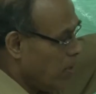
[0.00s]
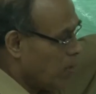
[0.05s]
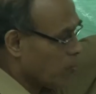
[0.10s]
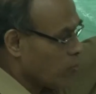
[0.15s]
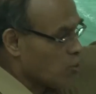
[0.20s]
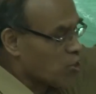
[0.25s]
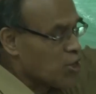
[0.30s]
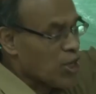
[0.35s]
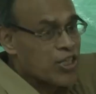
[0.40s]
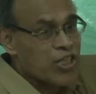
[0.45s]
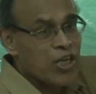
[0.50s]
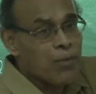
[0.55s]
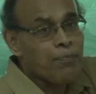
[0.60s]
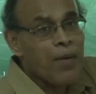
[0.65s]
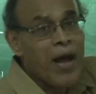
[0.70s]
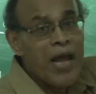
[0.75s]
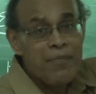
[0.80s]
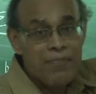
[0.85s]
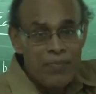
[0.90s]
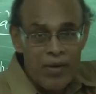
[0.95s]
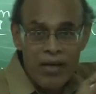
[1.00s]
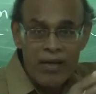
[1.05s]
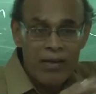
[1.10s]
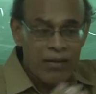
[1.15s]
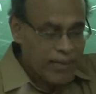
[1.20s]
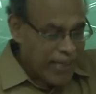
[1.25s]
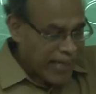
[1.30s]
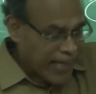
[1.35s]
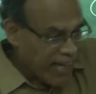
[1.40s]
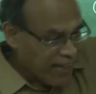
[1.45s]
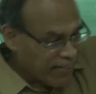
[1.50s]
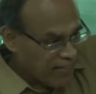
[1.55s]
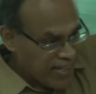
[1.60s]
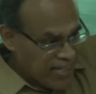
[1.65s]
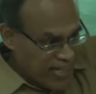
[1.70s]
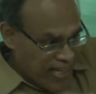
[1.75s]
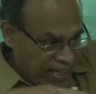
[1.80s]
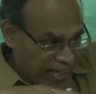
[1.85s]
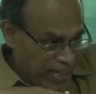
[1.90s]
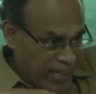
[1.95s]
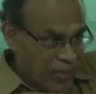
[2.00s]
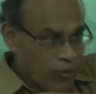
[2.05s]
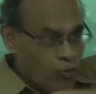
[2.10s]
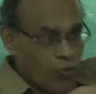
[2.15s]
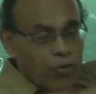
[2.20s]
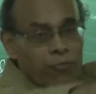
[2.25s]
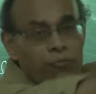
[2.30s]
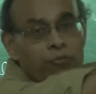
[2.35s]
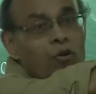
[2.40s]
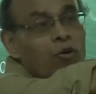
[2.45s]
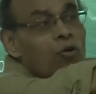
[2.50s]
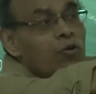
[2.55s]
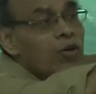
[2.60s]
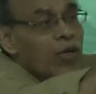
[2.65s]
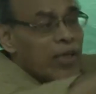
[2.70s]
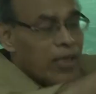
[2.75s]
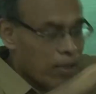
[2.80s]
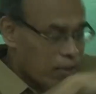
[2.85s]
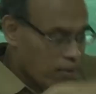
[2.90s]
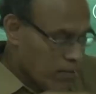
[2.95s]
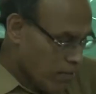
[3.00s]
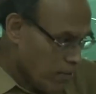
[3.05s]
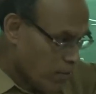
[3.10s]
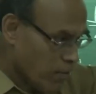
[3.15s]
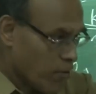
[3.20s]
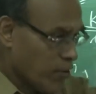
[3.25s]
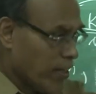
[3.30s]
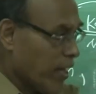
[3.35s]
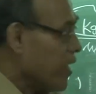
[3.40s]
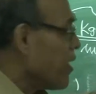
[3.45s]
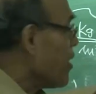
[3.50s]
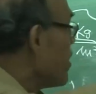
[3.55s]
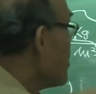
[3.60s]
cross-section pipe, the characteristic length through the flow, okay,